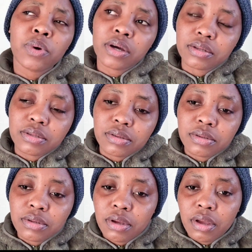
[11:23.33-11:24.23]

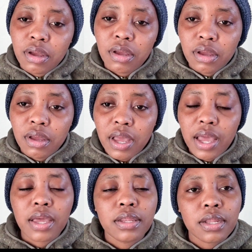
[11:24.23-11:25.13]
what,
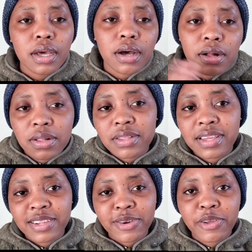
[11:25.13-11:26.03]
and all
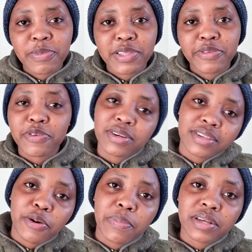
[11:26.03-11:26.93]
the documents for a
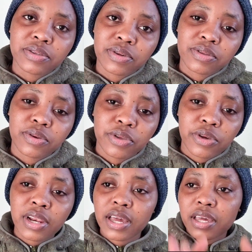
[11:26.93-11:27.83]
single person. So
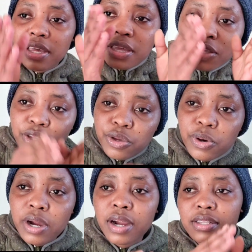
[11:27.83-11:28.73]
you're like
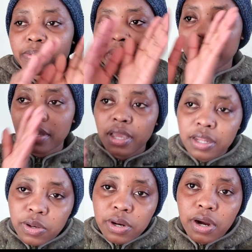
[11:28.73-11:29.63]
your husband
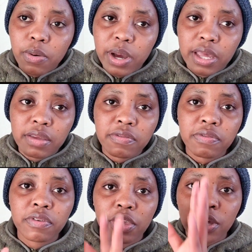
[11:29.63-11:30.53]
and you're a
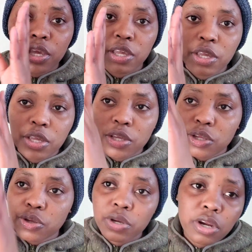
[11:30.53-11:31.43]
wife,
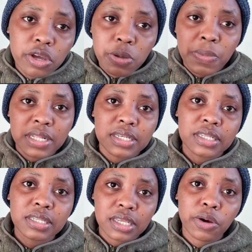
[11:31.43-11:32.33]
your document
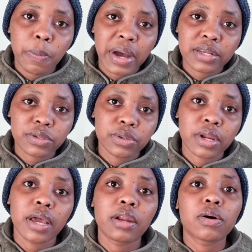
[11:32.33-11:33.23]
as a single person,
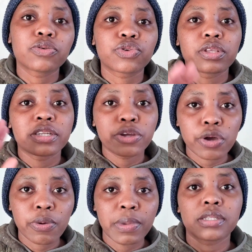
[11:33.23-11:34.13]
and also the
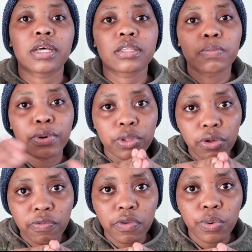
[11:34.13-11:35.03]
document as
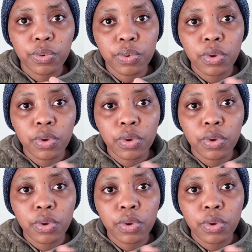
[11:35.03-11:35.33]
both of you.